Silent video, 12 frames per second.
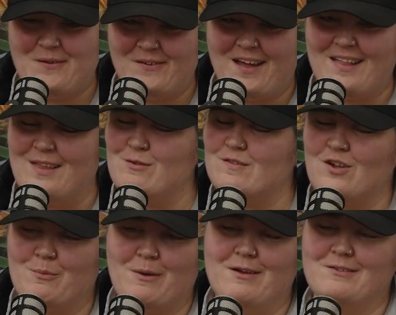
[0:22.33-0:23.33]
I love to talk
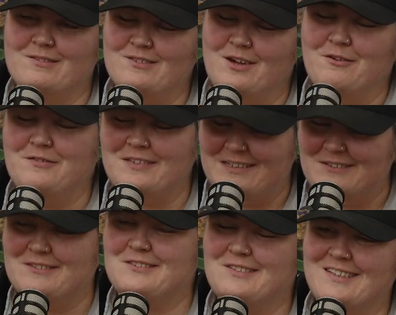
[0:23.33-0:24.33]
about tough
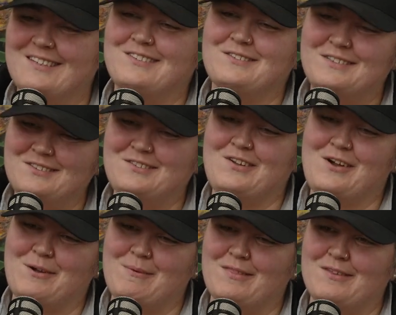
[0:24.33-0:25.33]
deals. So let's talk
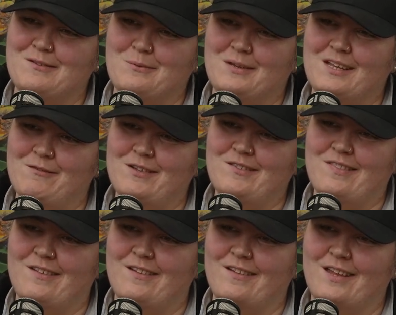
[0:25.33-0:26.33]
about this one. Give us the